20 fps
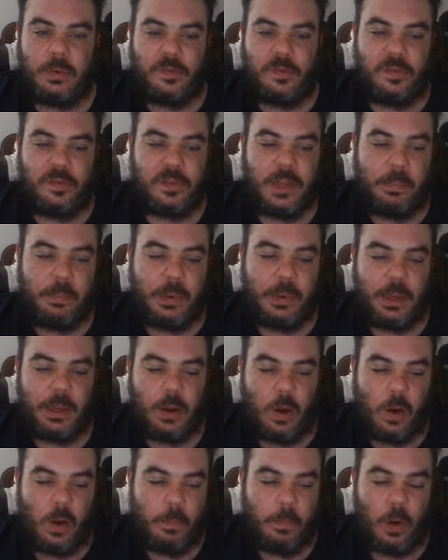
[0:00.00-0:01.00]
flip
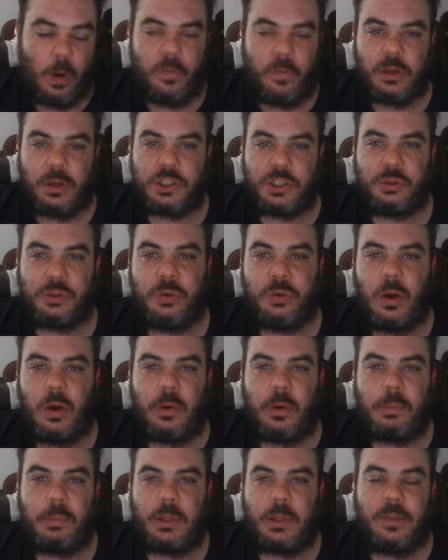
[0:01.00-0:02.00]
over to
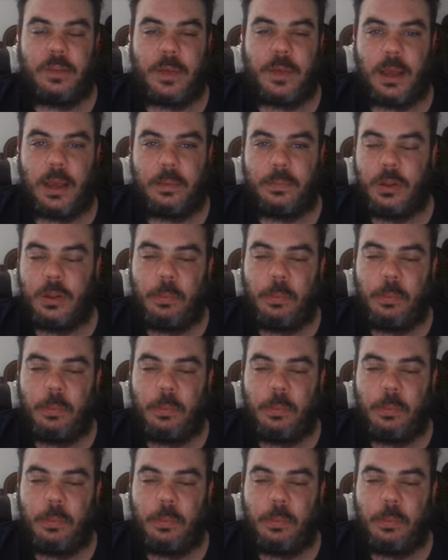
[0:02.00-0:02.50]
Trudeau and believe that.